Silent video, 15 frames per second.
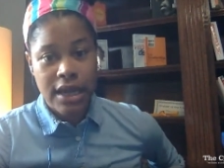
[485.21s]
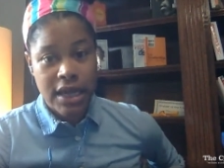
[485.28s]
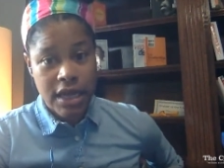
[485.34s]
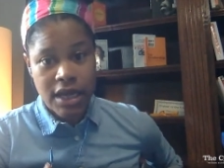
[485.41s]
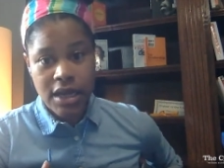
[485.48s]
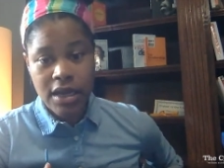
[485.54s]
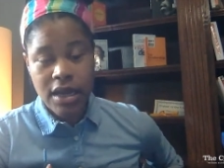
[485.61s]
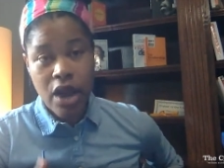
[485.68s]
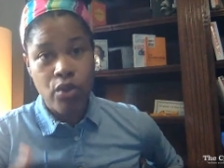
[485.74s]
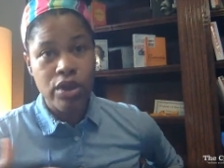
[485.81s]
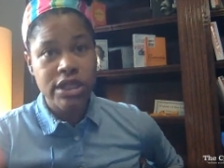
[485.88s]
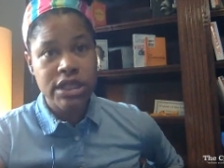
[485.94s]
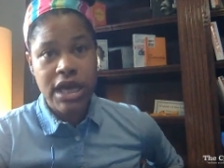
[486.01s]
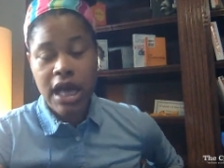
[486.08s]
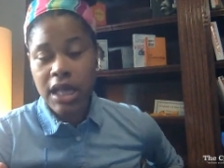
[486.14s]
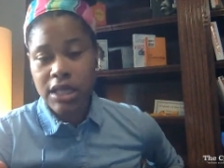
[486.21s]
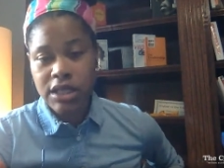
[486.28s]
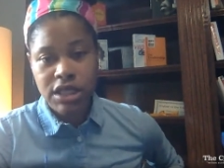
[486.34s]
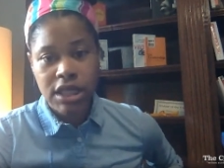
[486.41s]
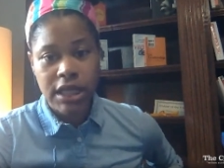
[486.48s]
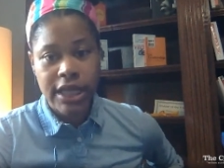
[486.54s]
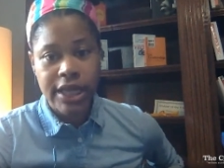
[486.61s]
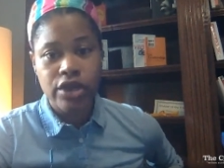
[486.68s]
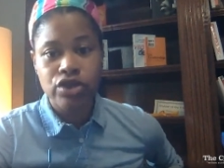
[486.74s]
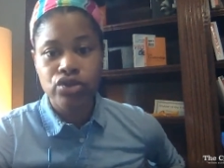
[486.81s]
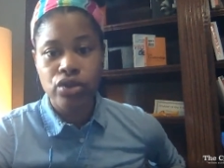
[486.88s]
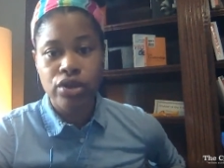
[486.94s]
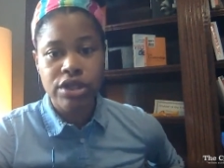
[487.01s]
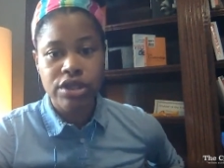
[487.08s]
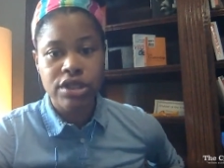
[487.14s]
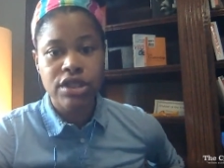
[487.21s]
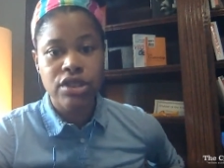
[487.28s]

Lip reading: and I went to college in Atlanta, Georgia.